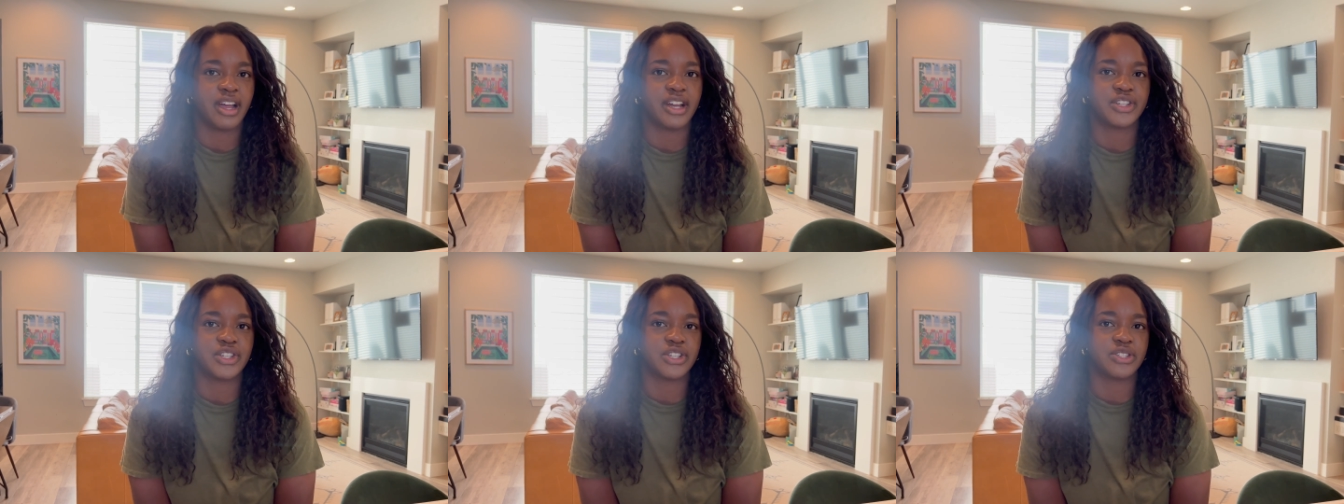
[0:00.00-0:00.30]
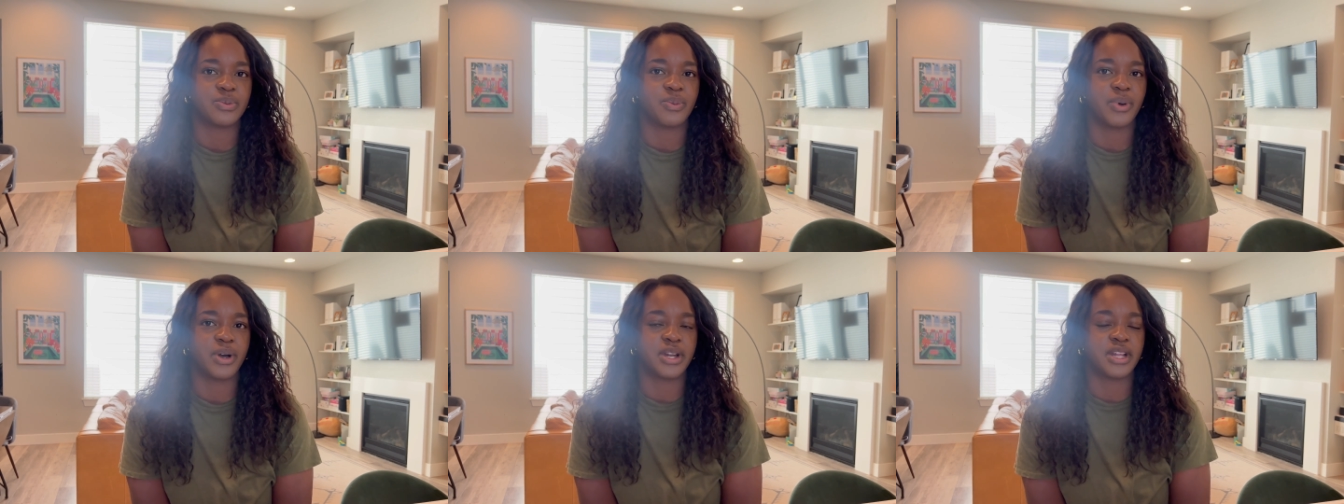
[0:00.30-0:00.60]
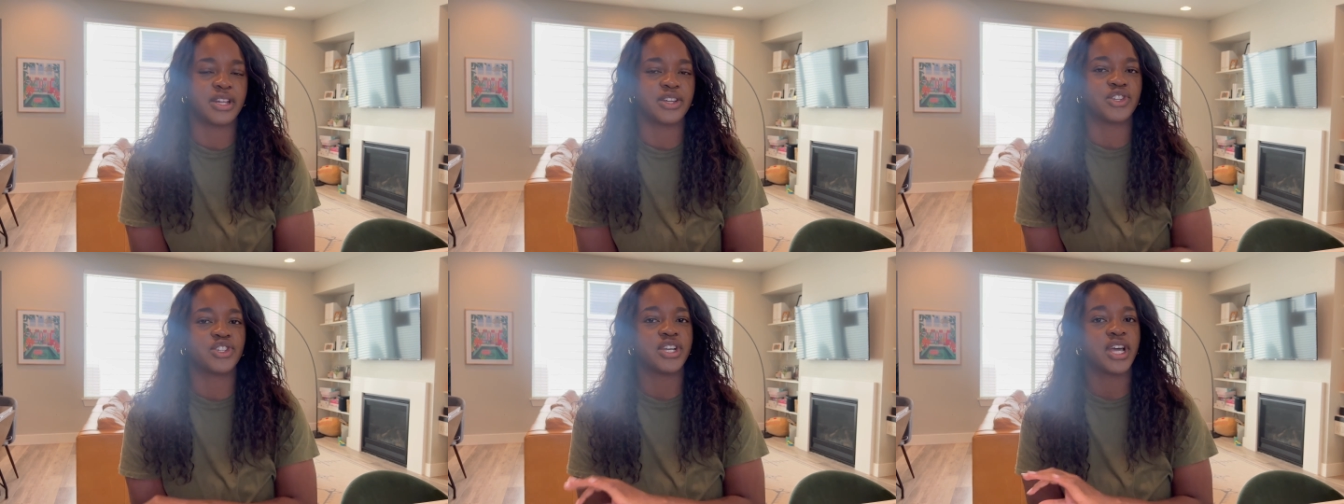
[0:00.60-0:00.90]
I just
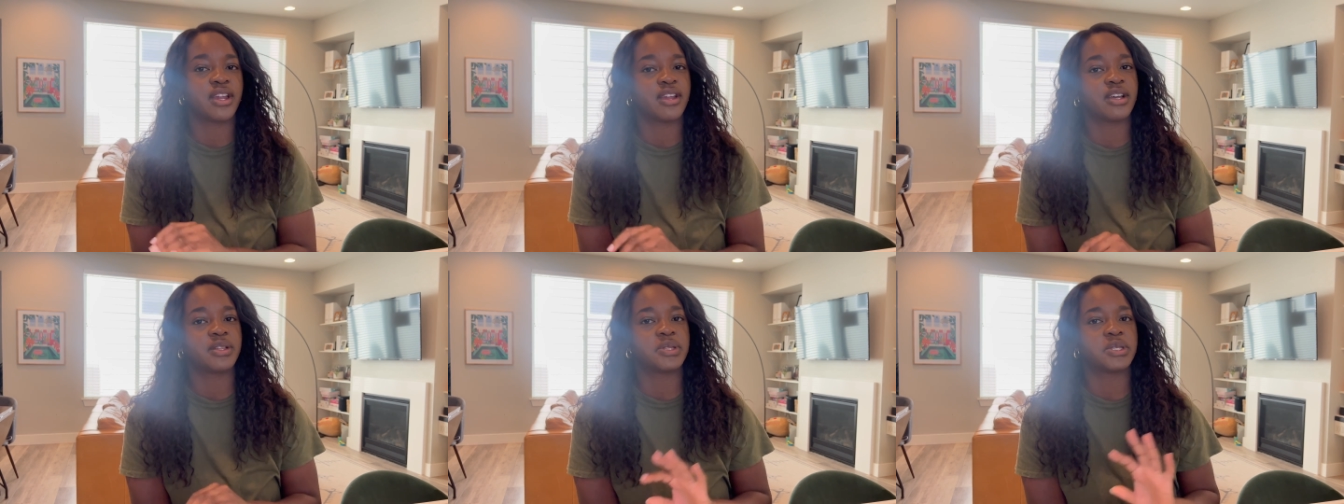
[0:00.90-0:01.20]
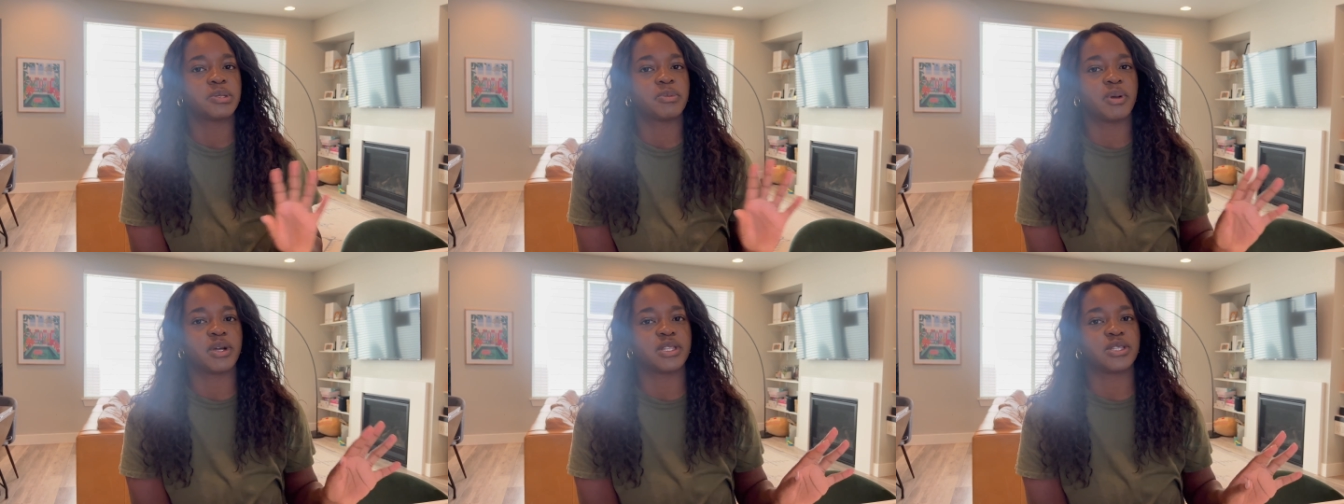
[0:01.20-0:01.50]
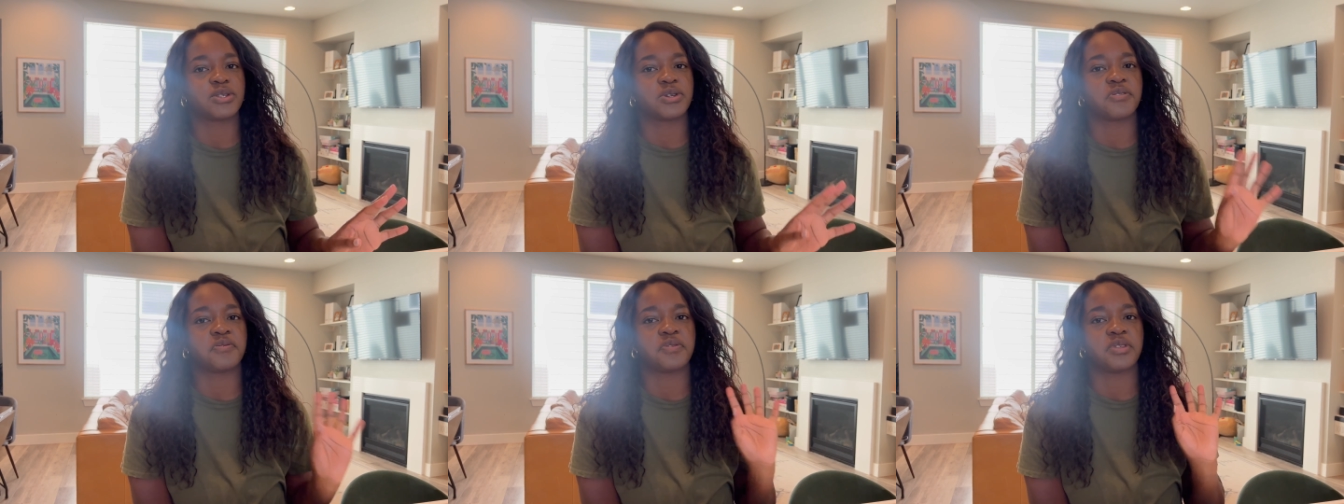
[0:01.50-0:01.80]
wanted to shout out the
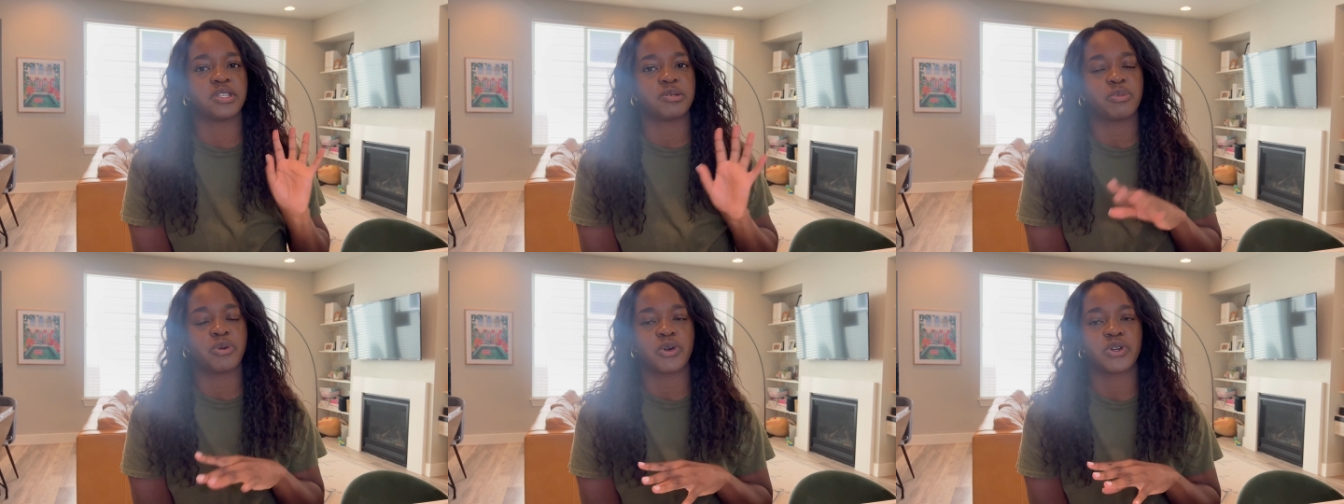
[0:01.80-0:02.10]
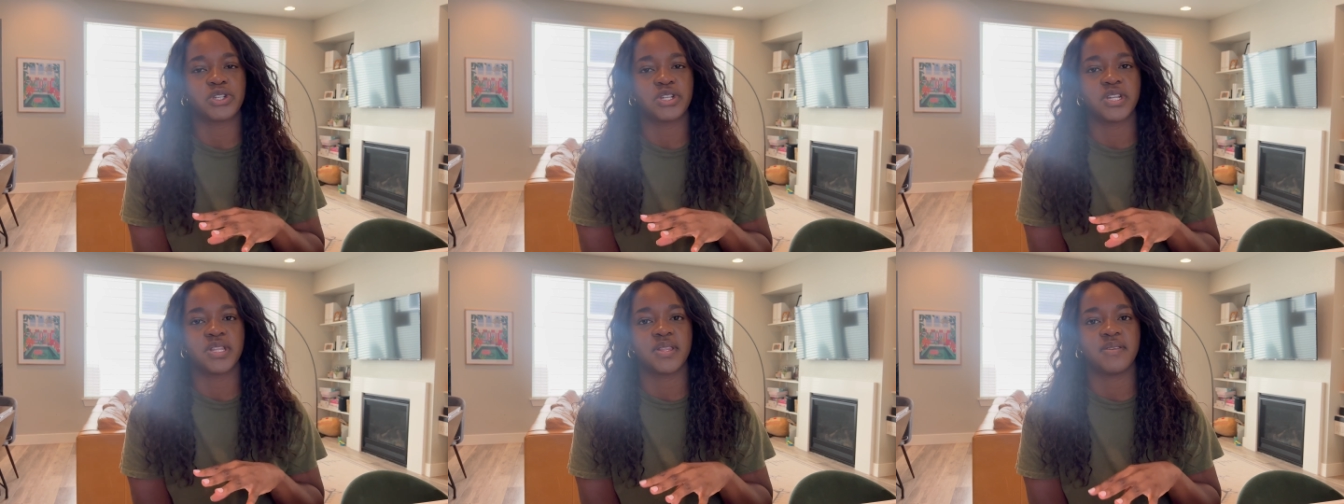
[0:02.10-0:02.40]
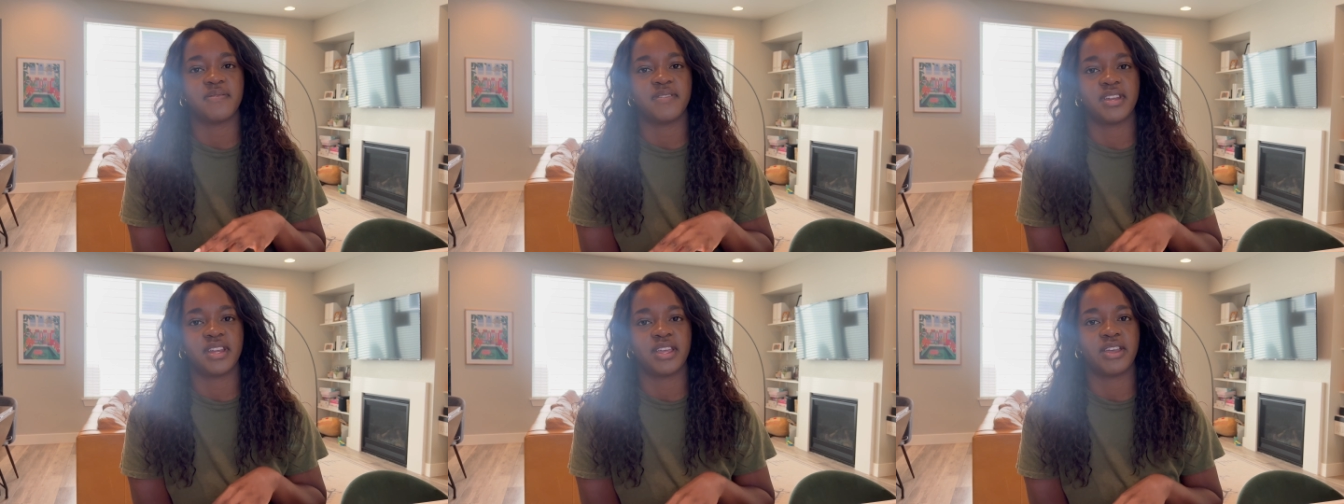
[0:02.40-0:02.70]
sponsor of this portion of
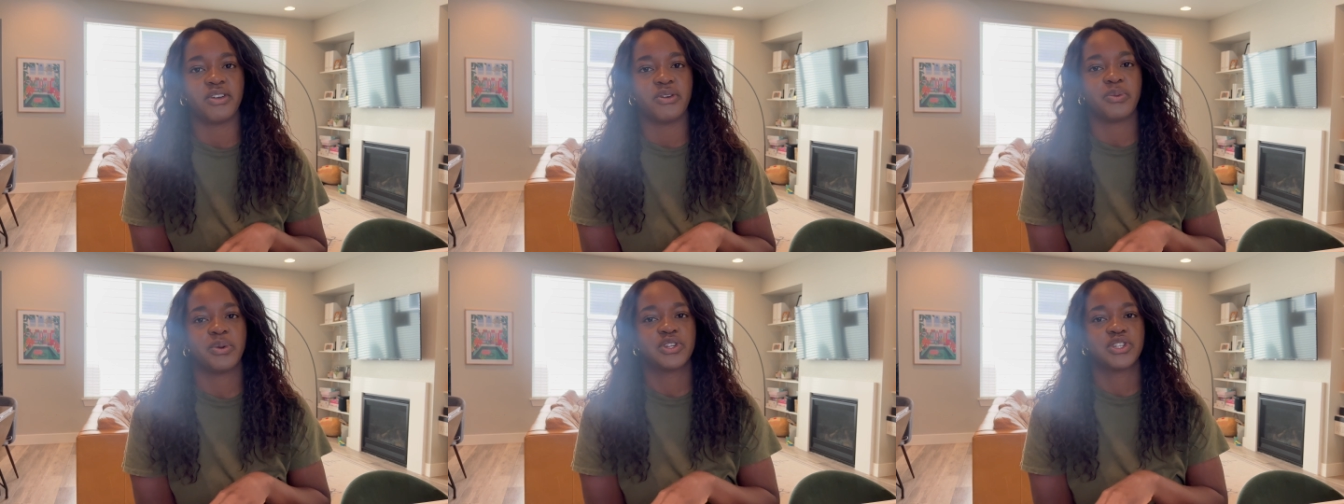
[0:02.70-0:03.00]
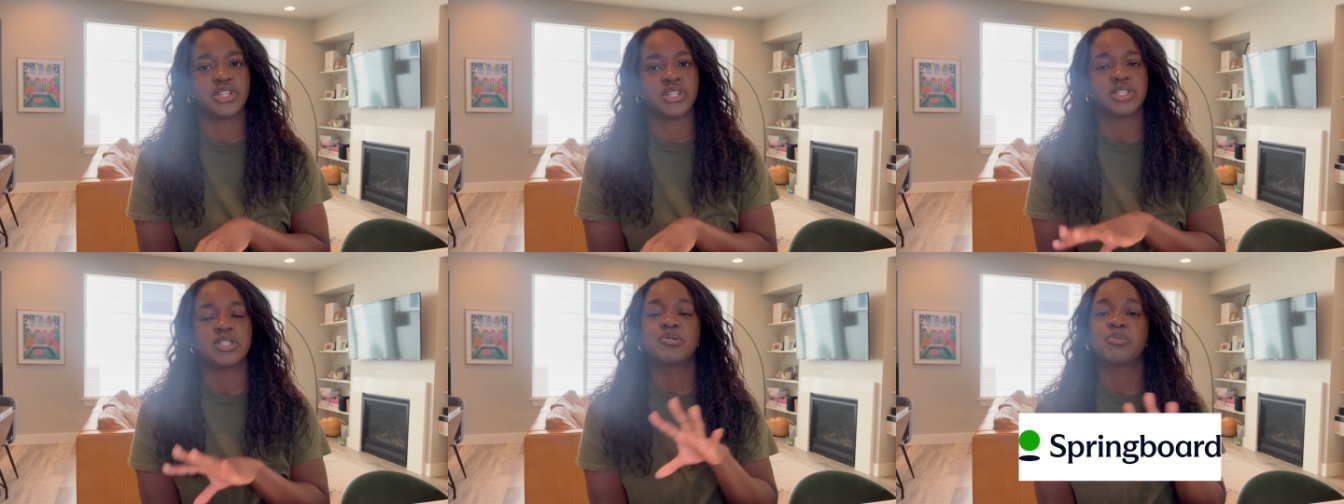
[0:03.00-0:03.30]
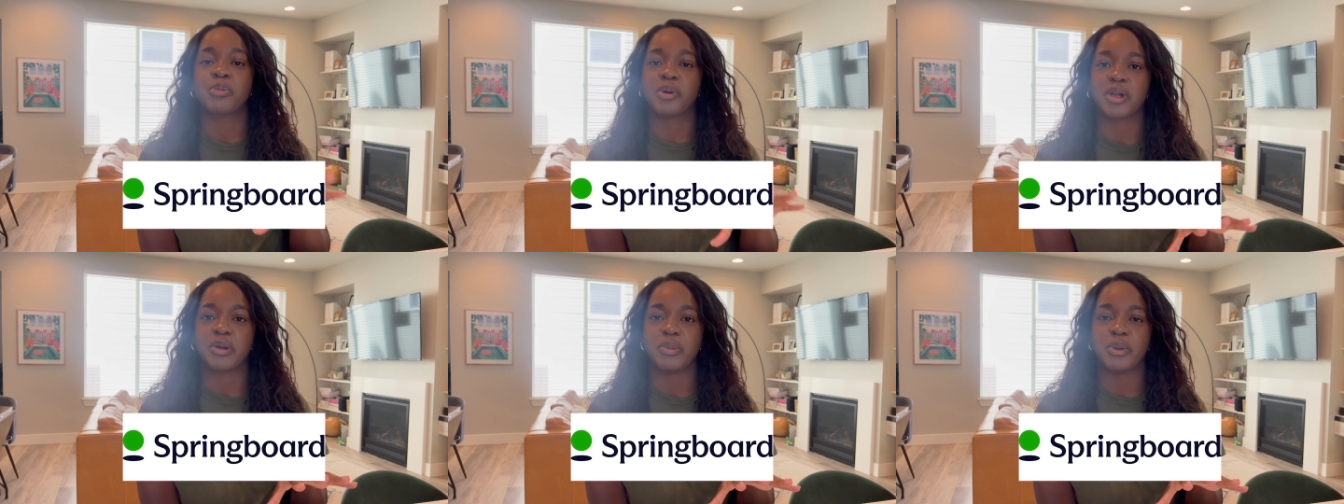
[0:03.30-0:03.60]
the video, which is
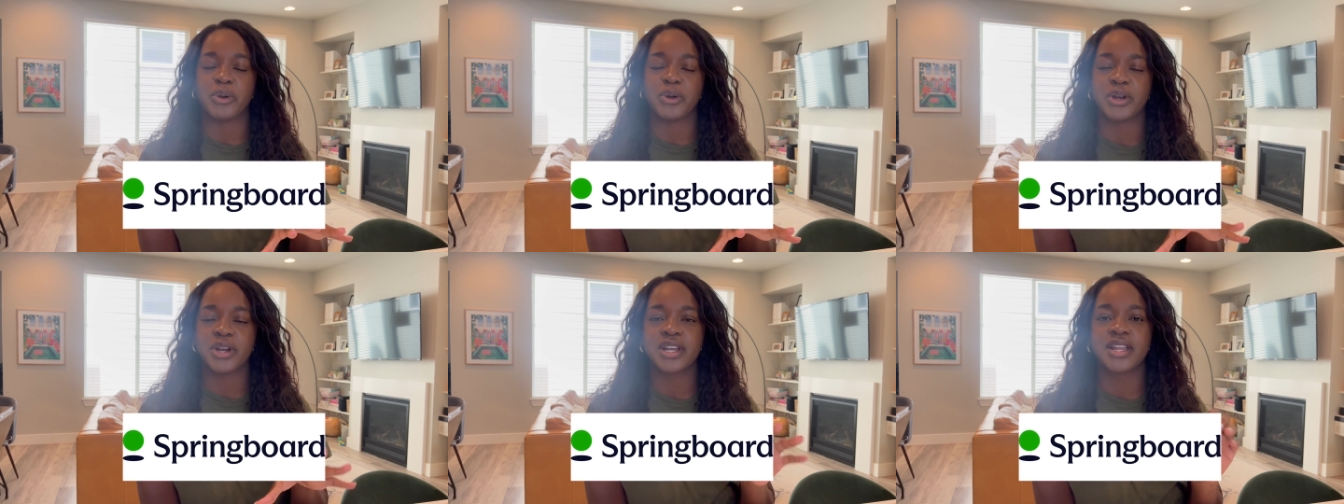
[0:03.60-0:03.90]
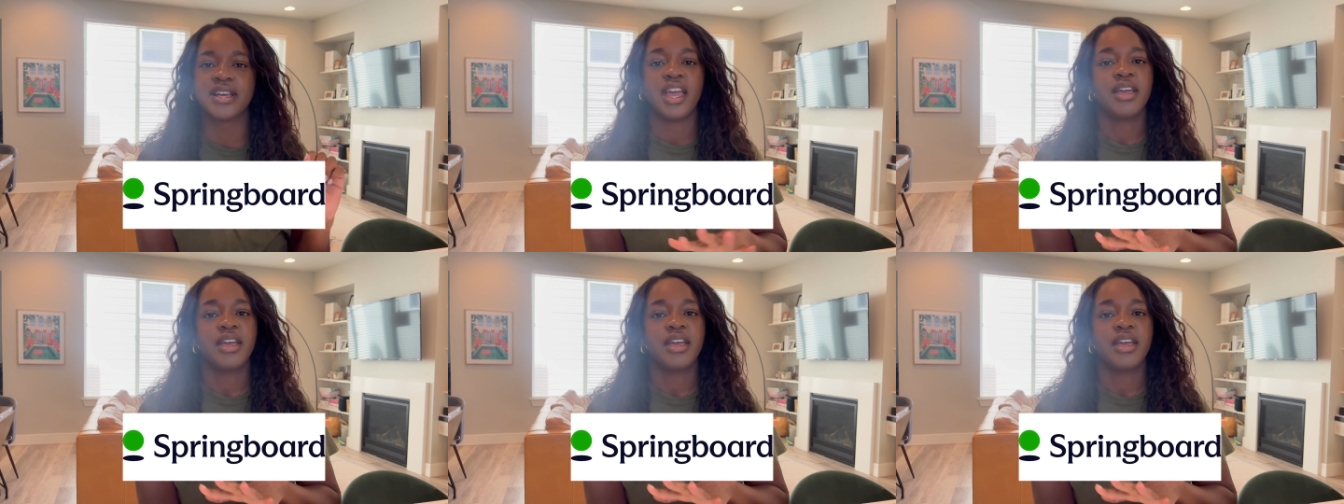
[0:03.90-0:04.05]
Springboard.